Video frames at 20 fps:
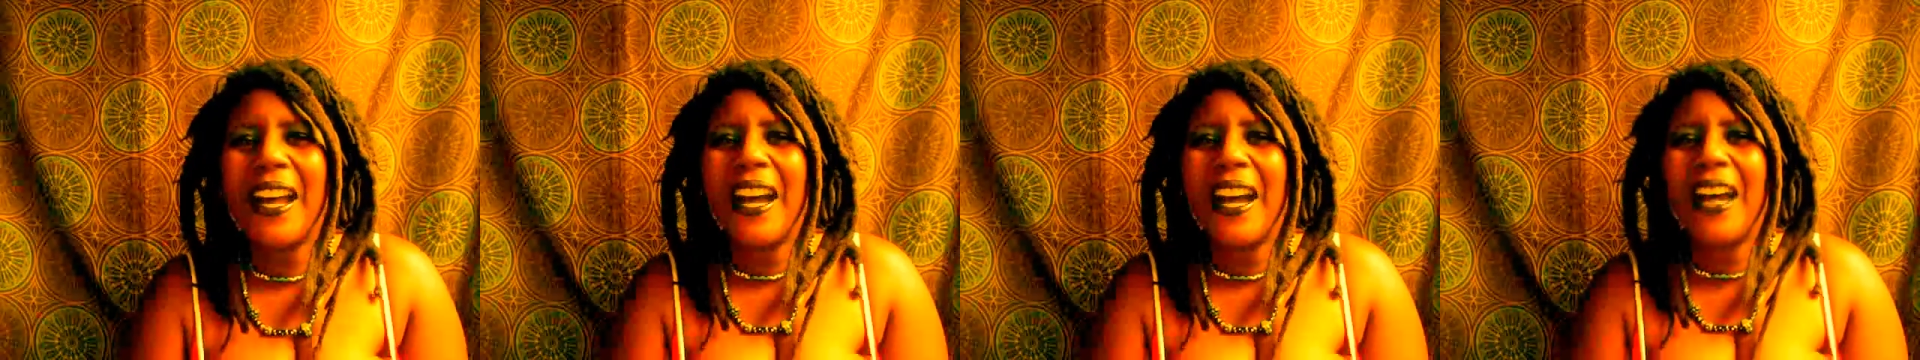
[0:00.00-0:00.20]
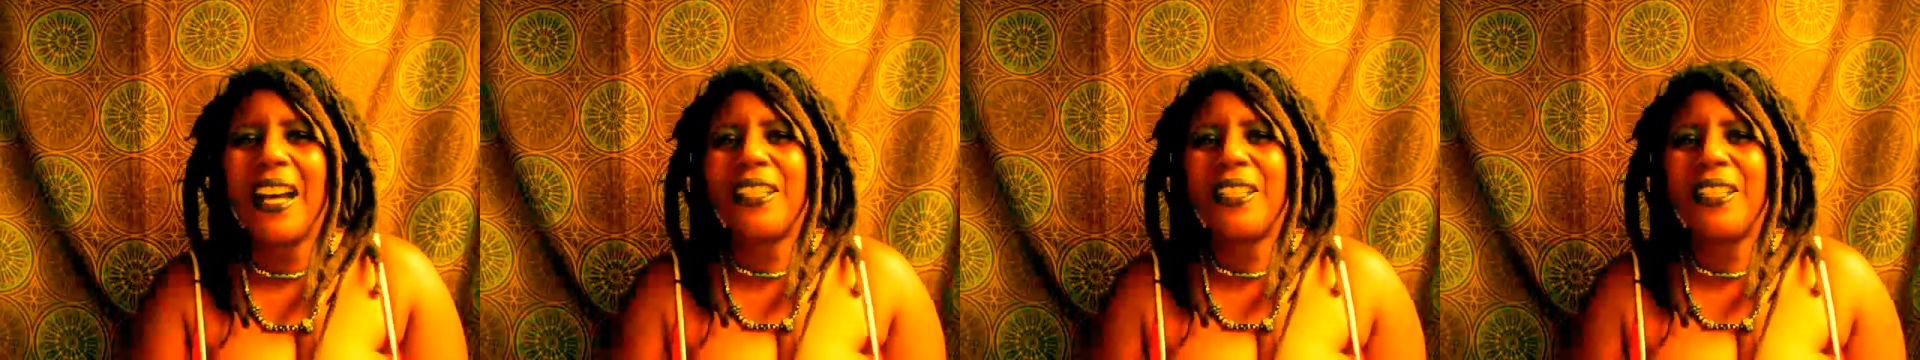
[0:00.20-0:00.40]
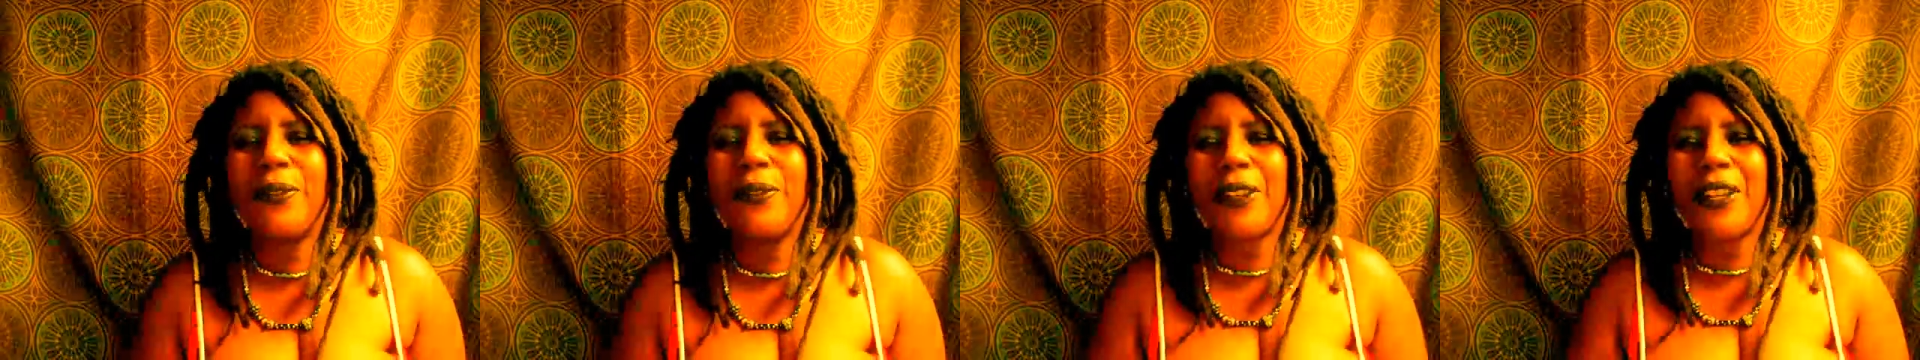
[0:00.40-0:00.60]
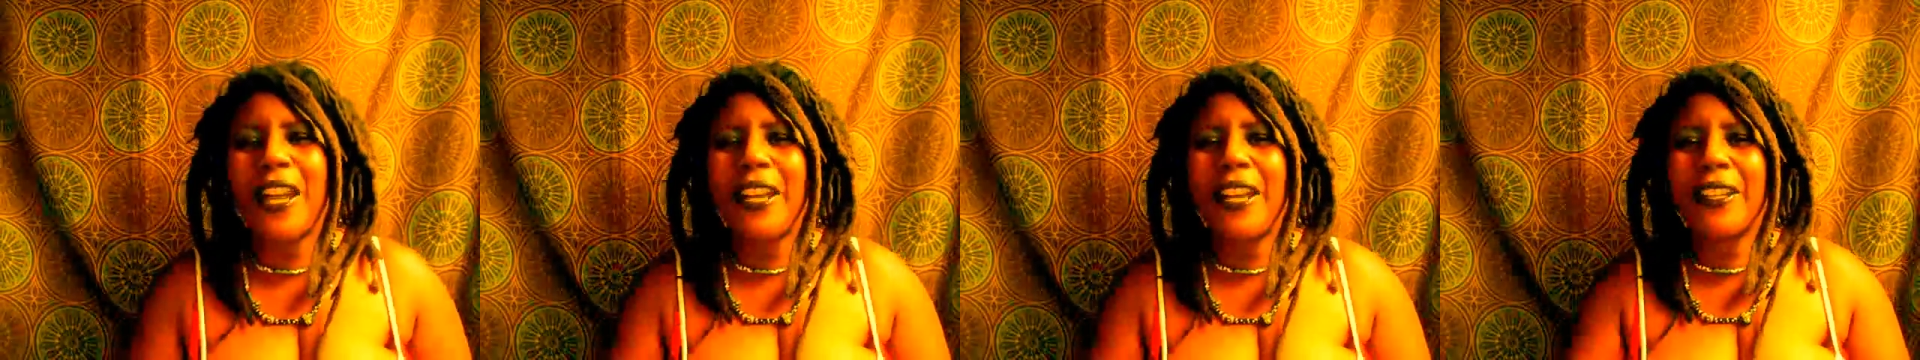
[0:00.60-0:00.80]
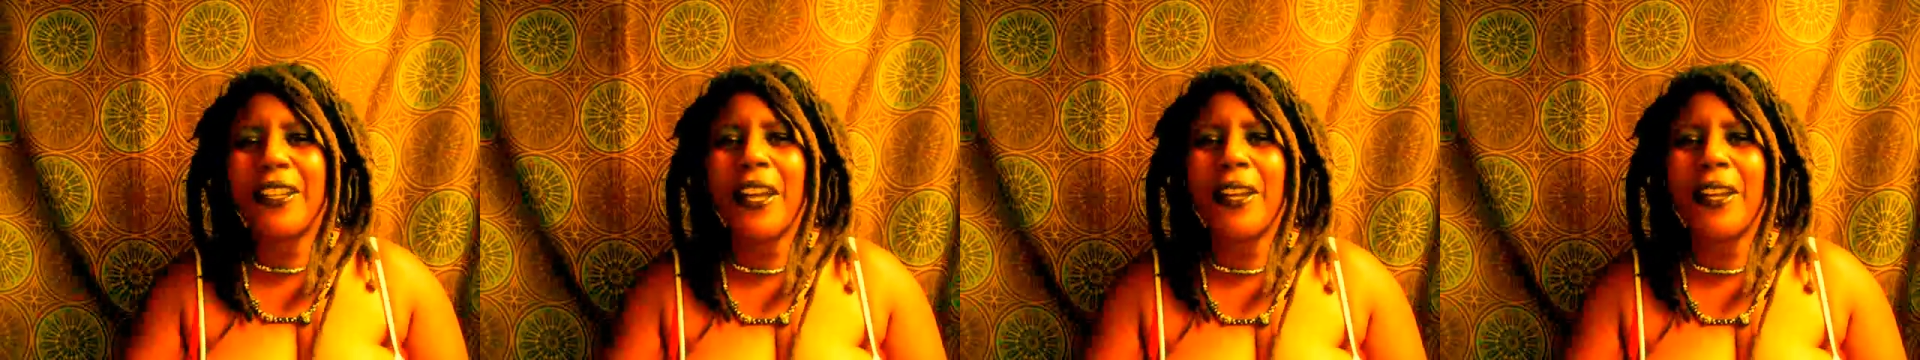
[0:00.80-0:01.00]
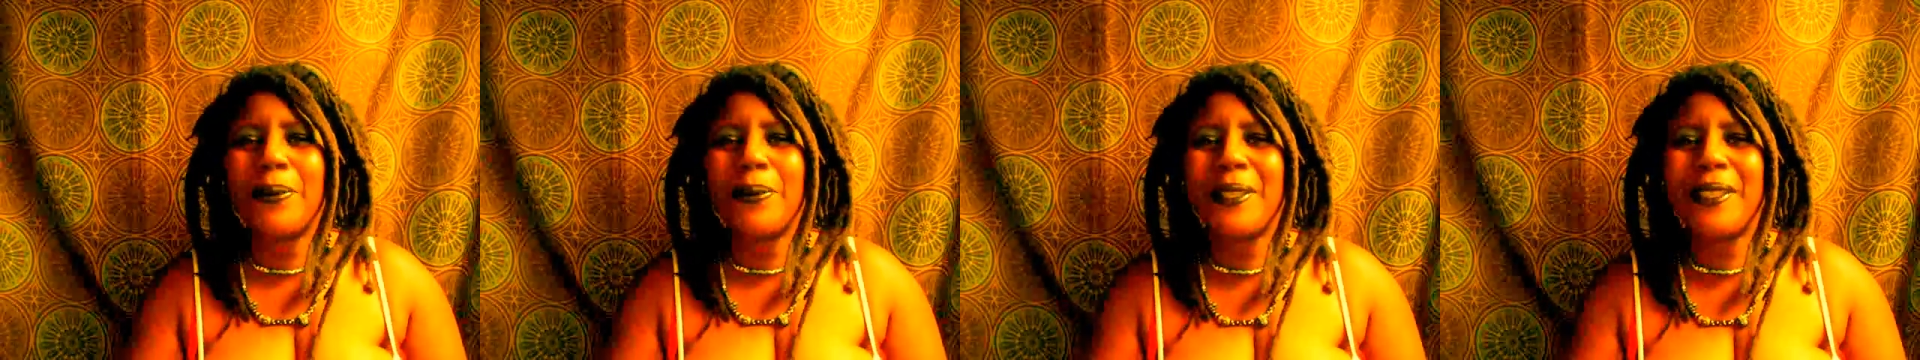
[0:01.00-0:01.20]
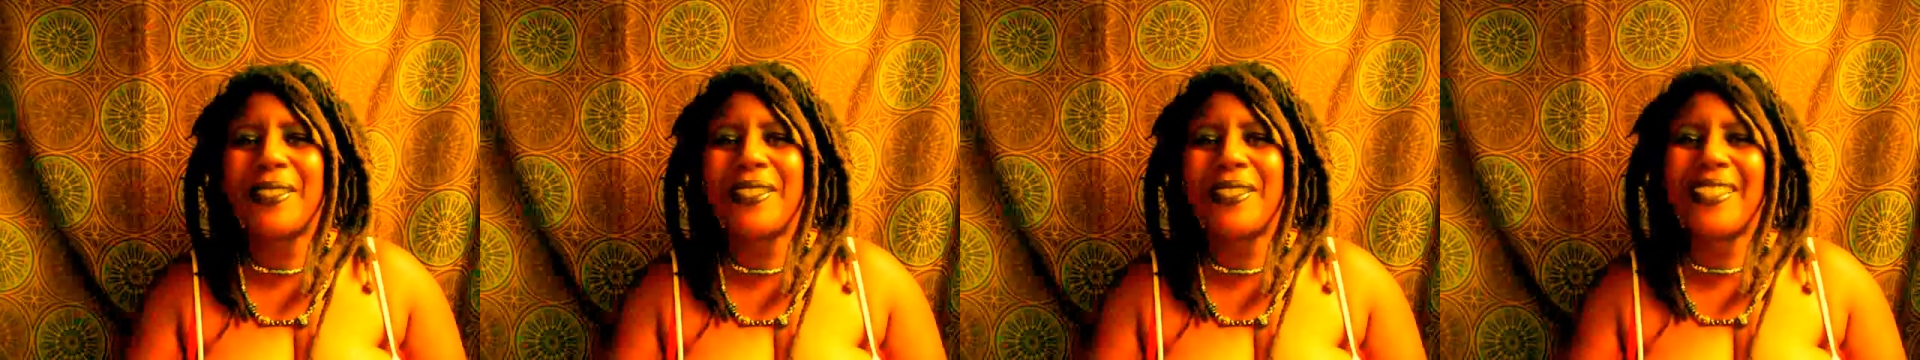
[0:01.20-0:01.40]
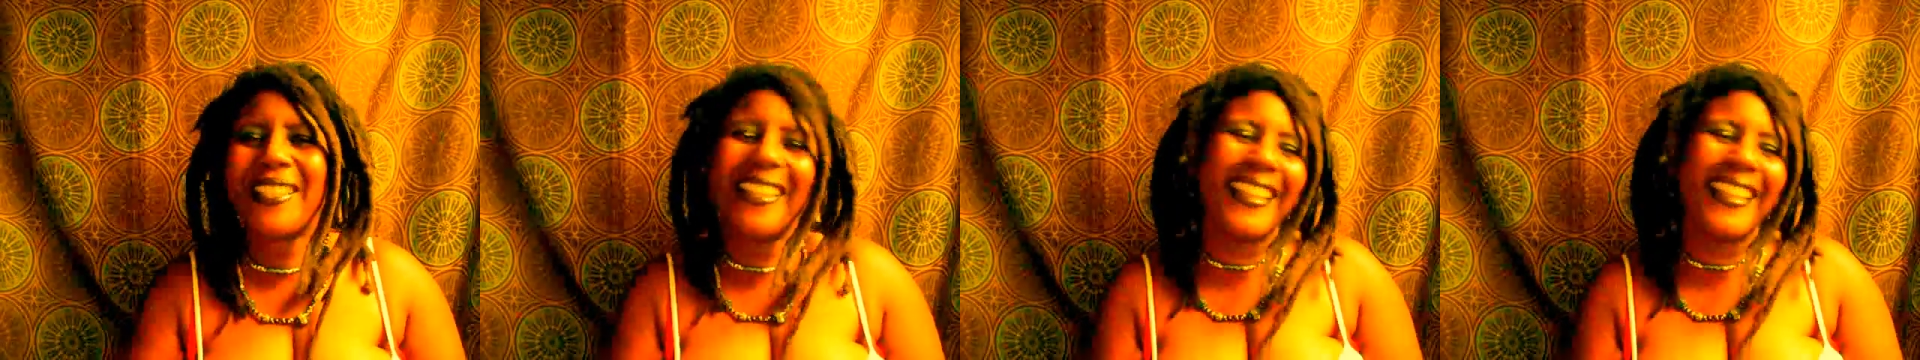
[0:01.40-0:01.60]
Uh, leave your kind
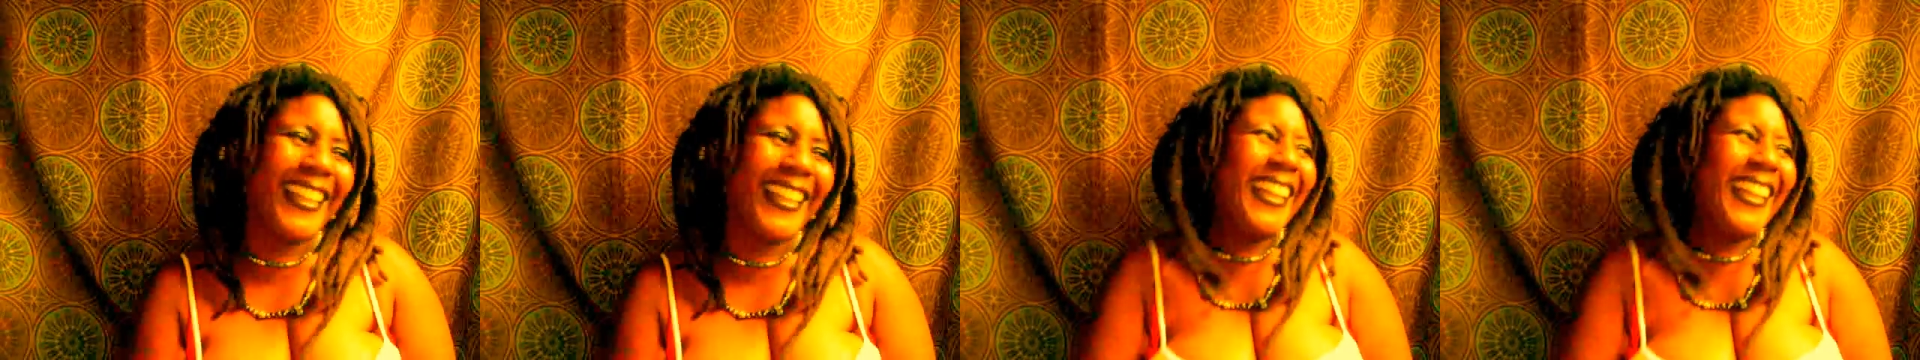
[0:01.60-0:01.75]
comments.